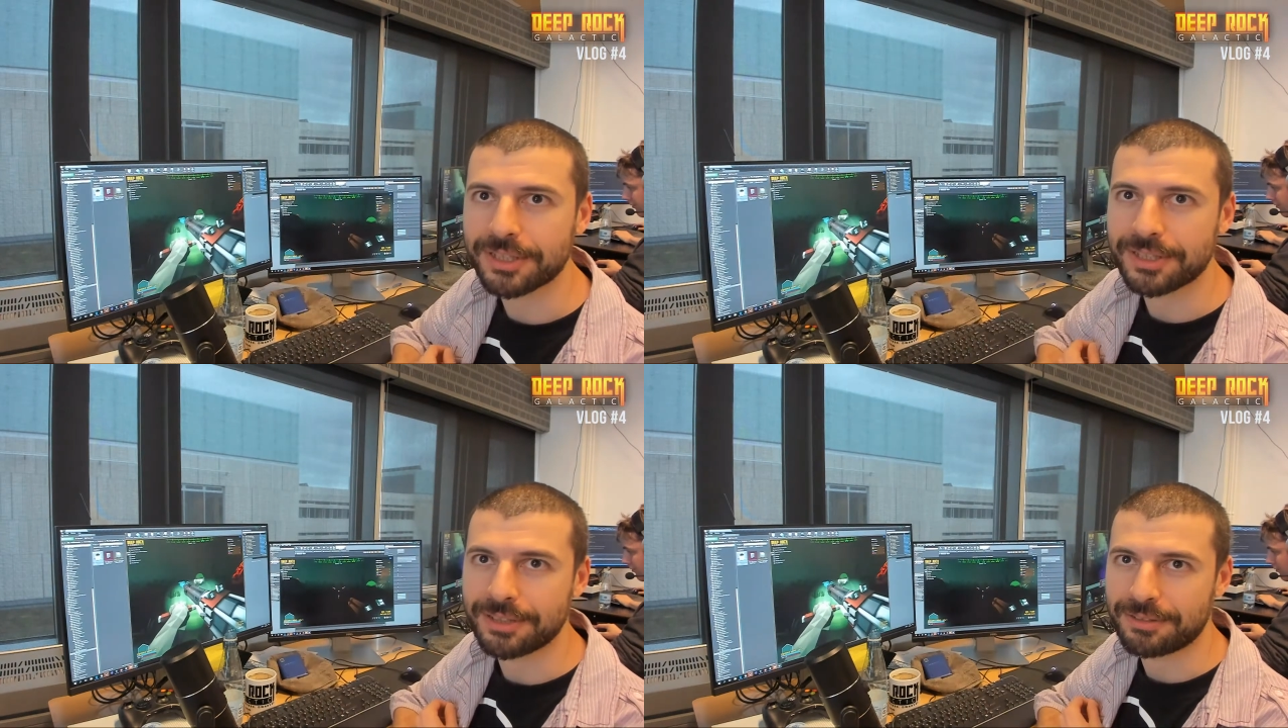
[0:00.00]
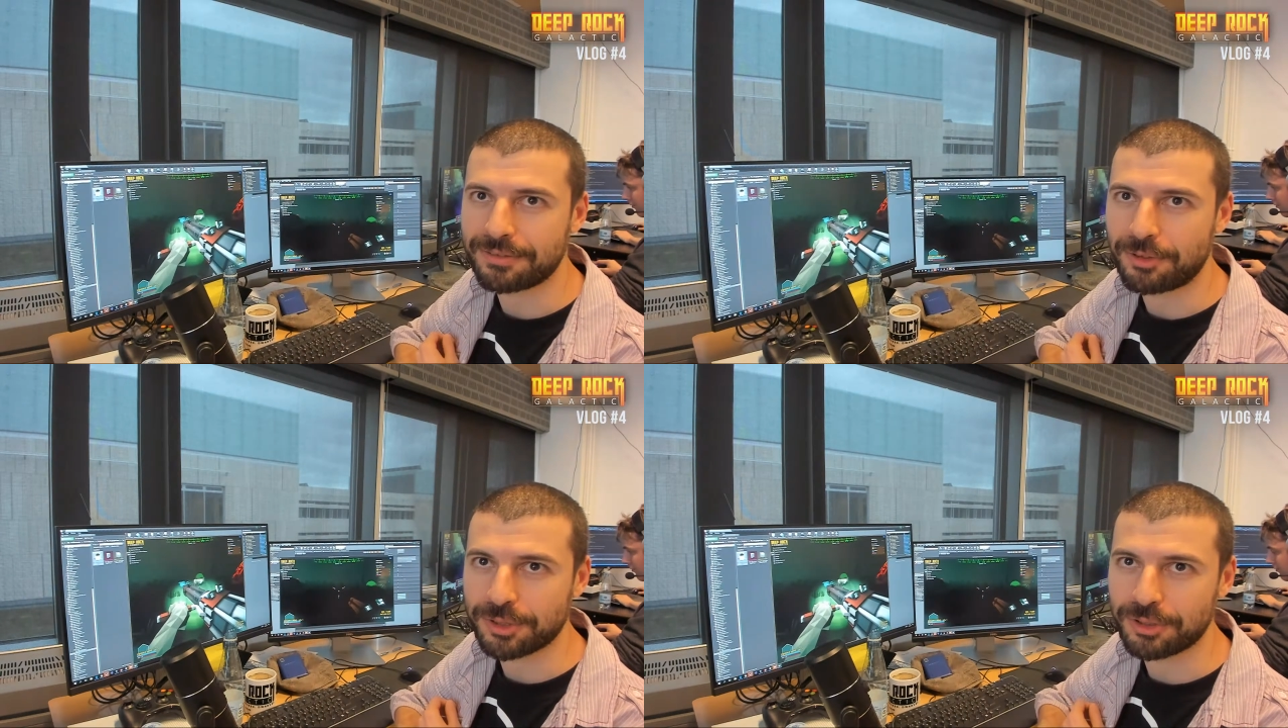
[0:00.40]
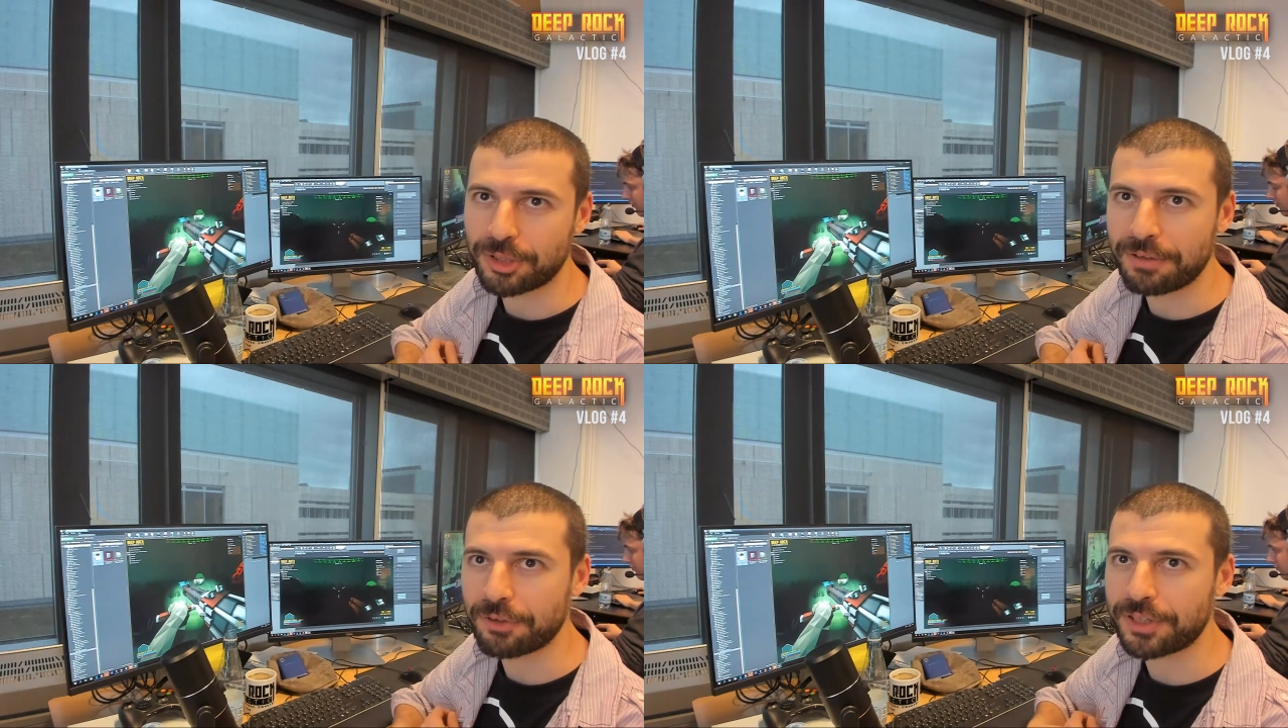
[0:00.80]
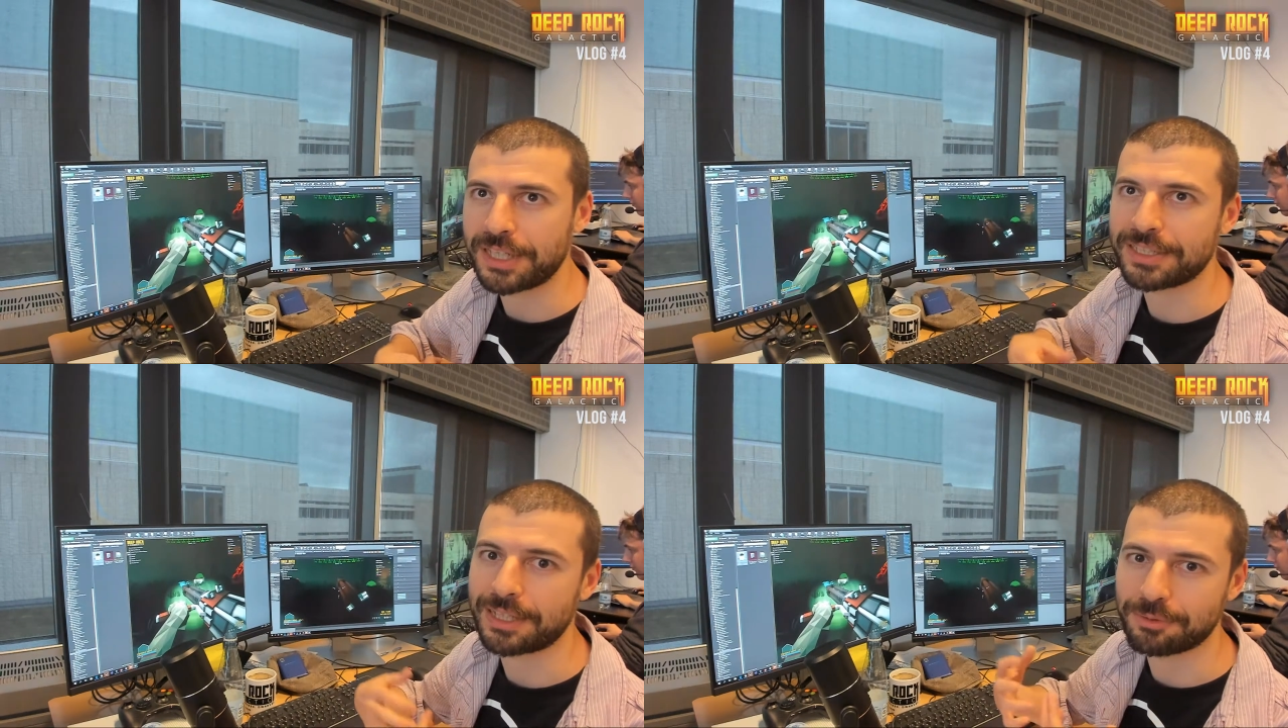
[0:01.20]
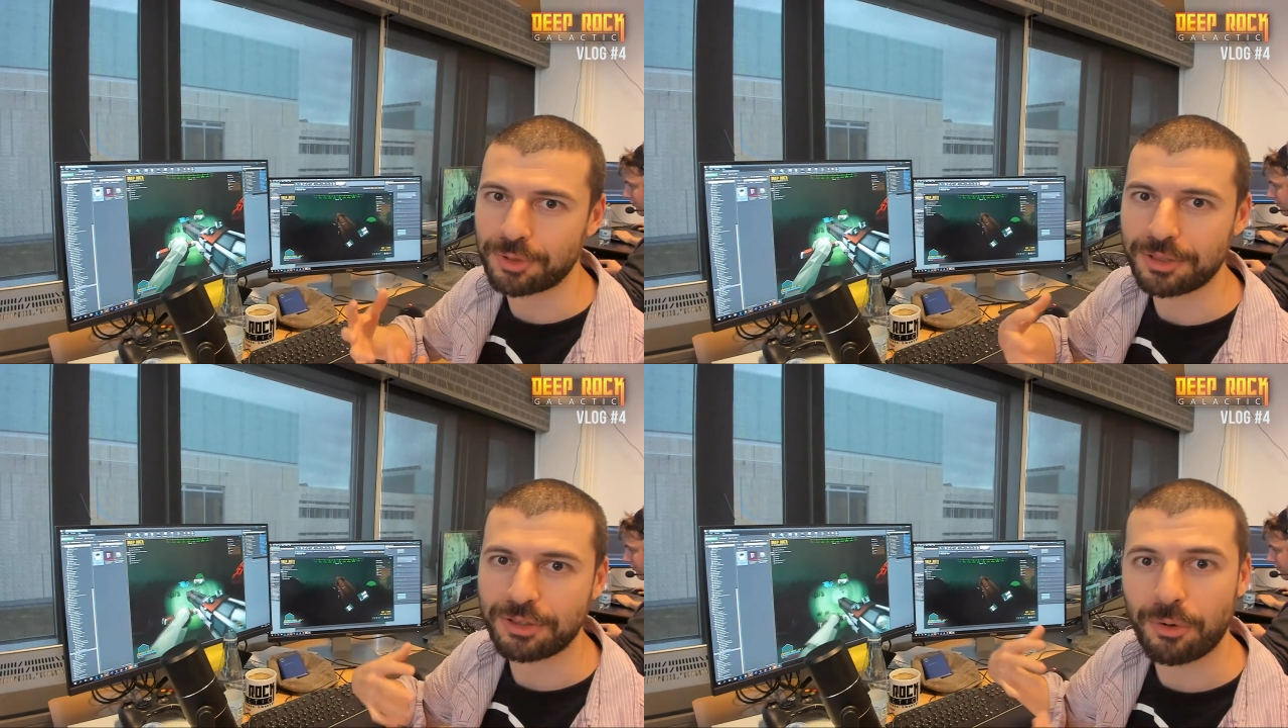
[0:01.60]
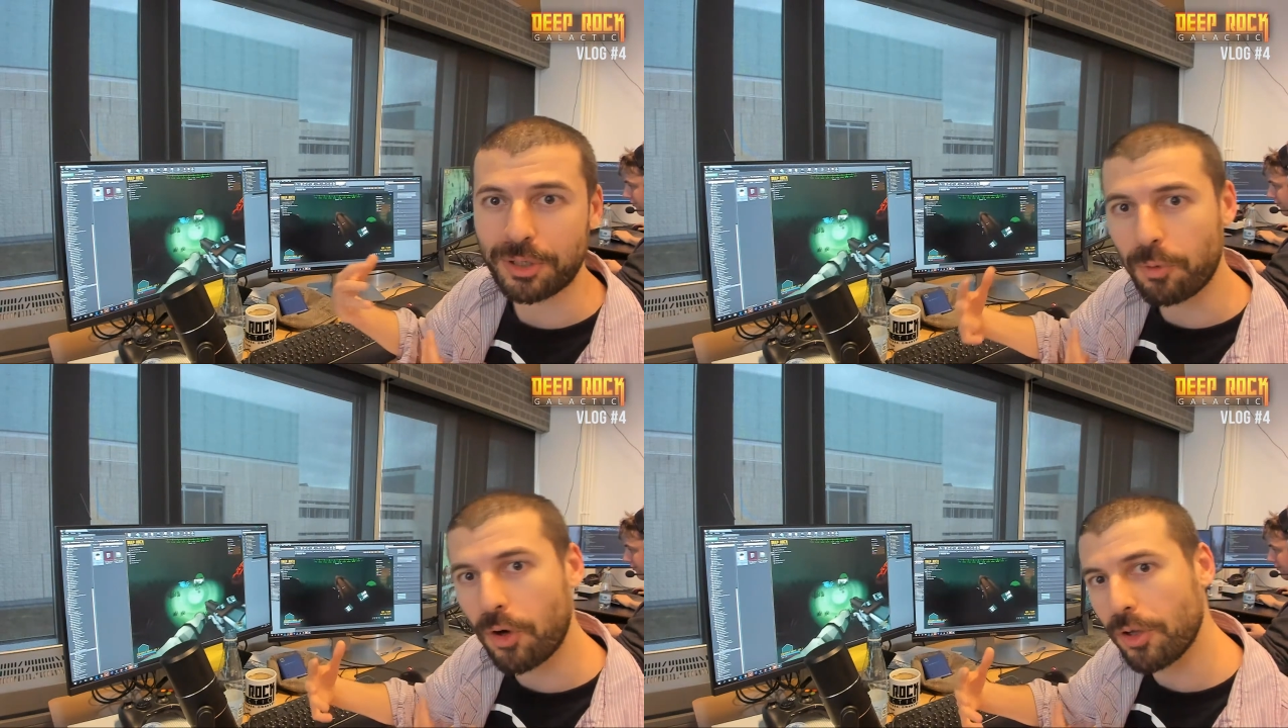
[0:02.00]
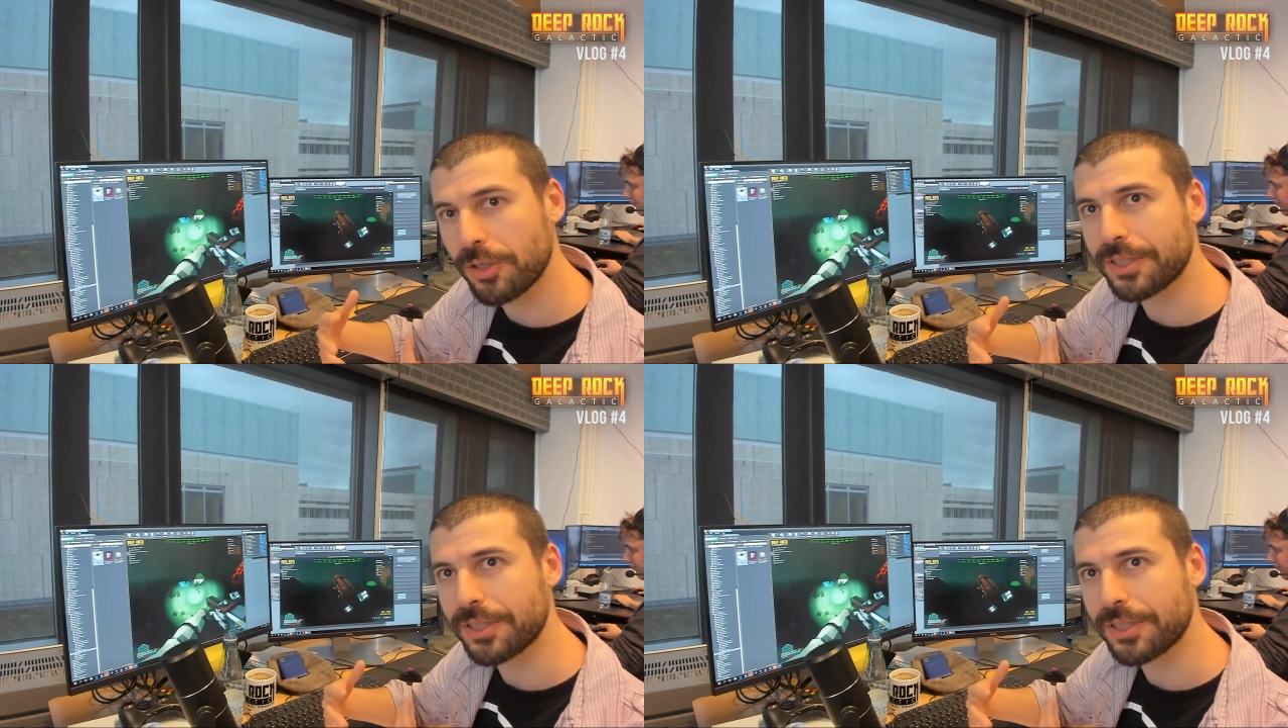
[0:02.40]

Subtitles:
of course looking for things that will go on walls